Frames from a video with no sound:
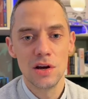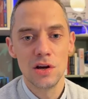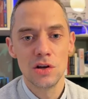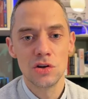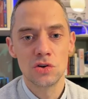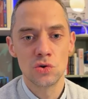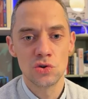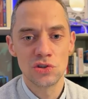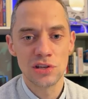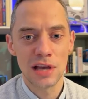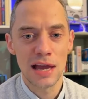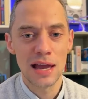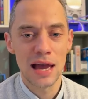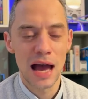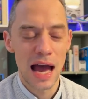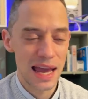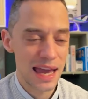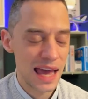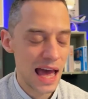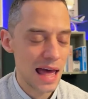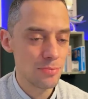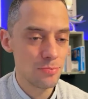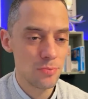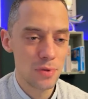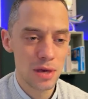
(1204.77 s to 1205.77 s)
to say, I
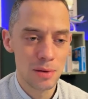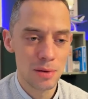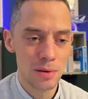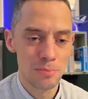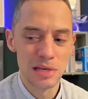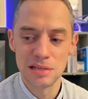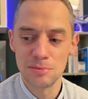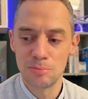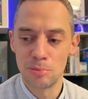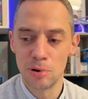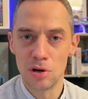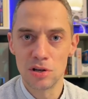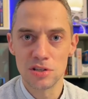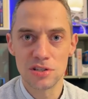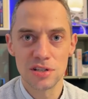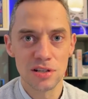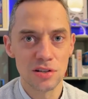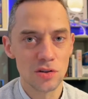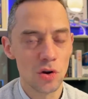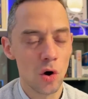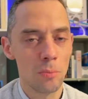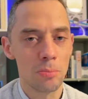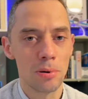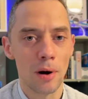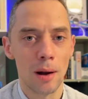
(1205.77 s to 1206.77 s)
can be a busy person,
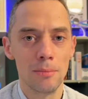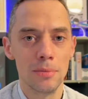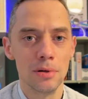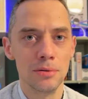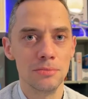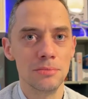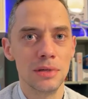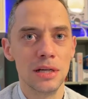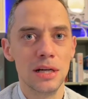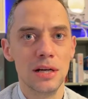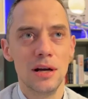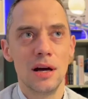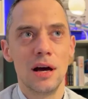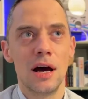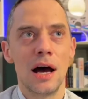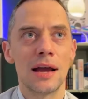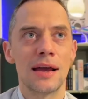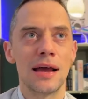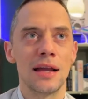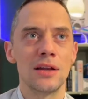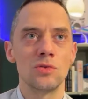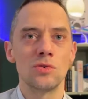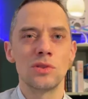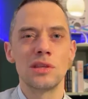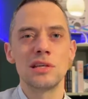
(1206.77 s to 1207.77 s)
no problem. I
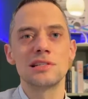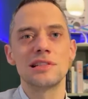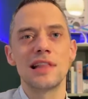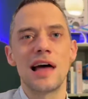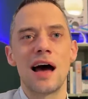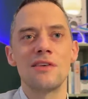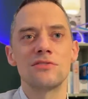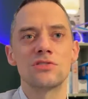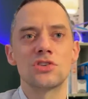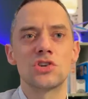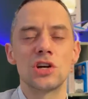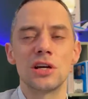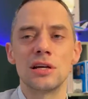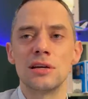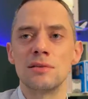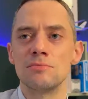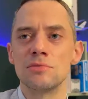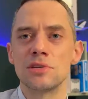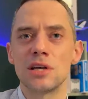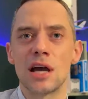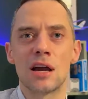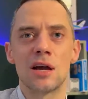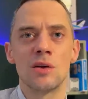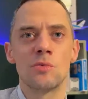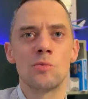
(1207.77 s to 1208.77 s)
can do these live
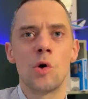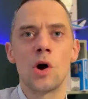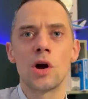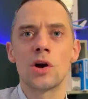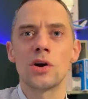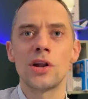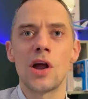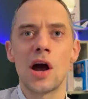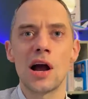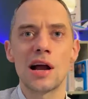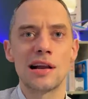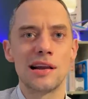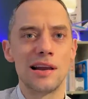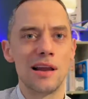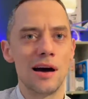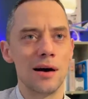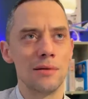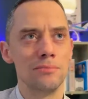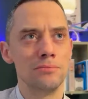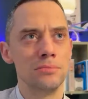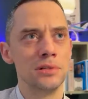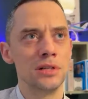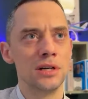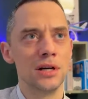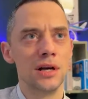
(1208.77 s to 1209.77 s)
streams. I can work on our
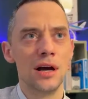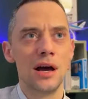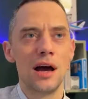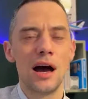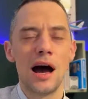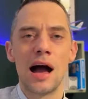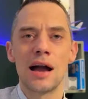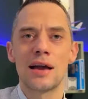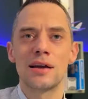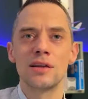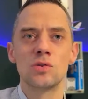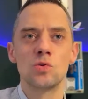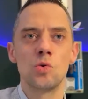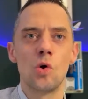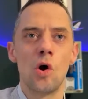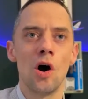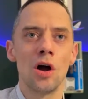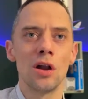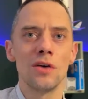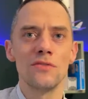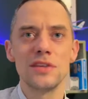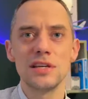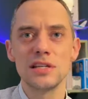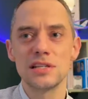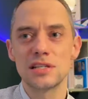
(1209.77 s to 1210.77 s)
club. I can do
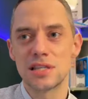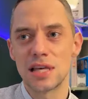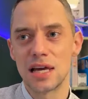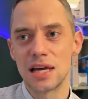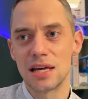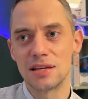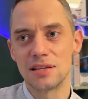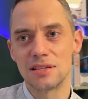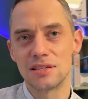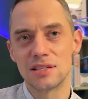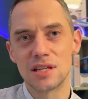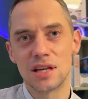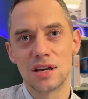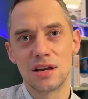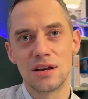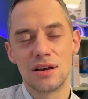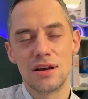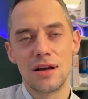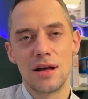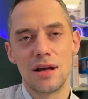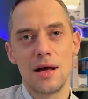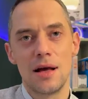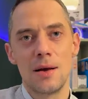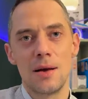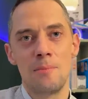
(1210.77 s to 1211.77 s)
all of these things.
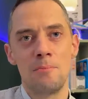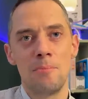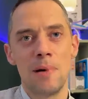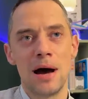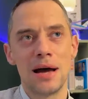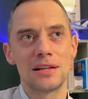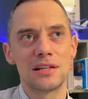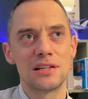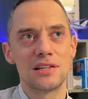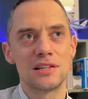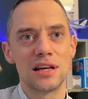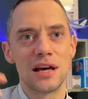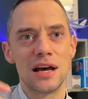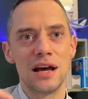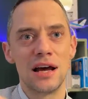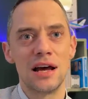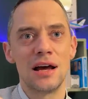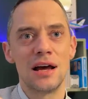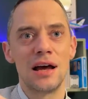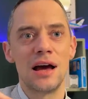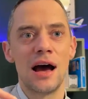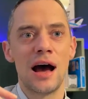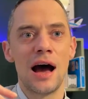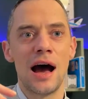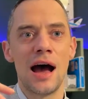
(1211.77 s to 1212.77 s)
But
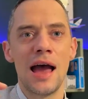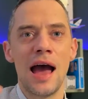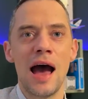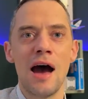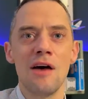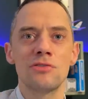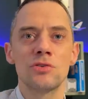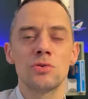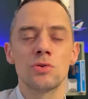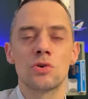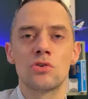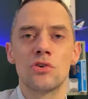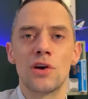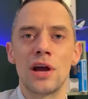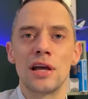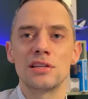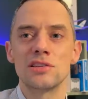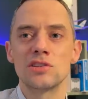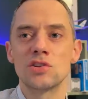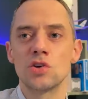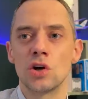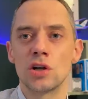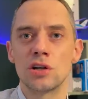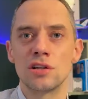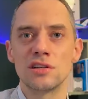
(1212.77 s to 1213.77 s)
I have to create
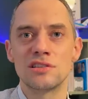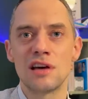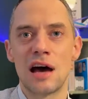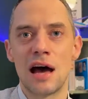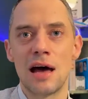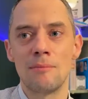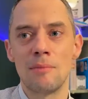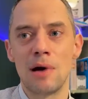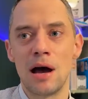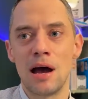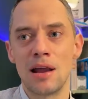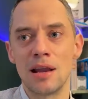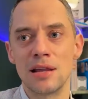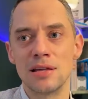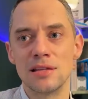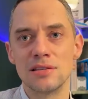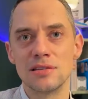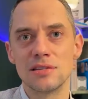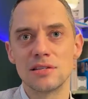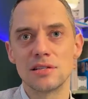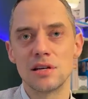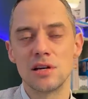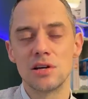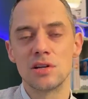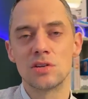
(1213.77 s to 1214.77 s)
certain time
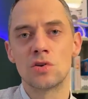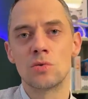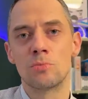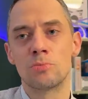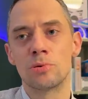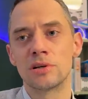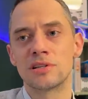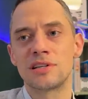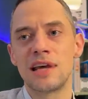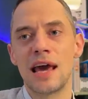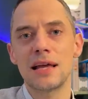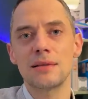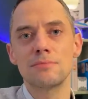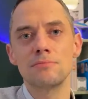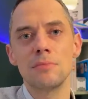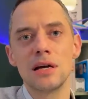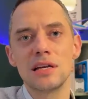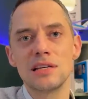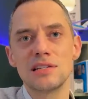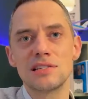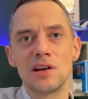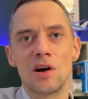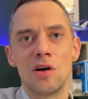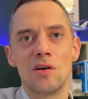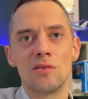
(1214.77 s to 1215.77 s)
islands to protect
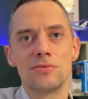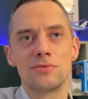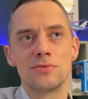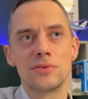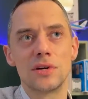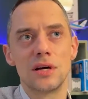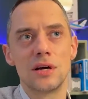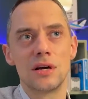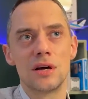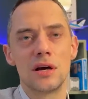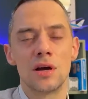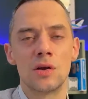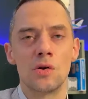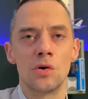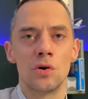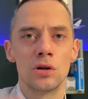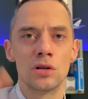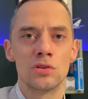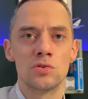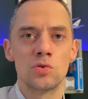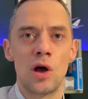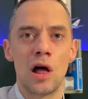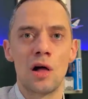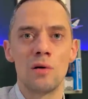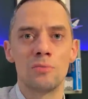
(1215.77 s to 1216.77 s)
myself in order
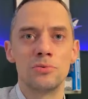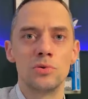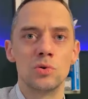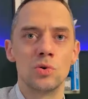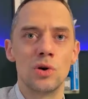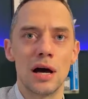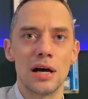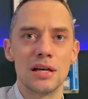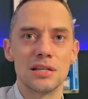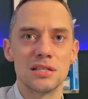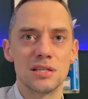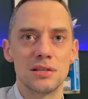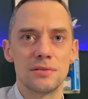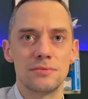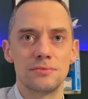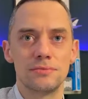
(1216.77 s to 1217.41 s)
to help you guys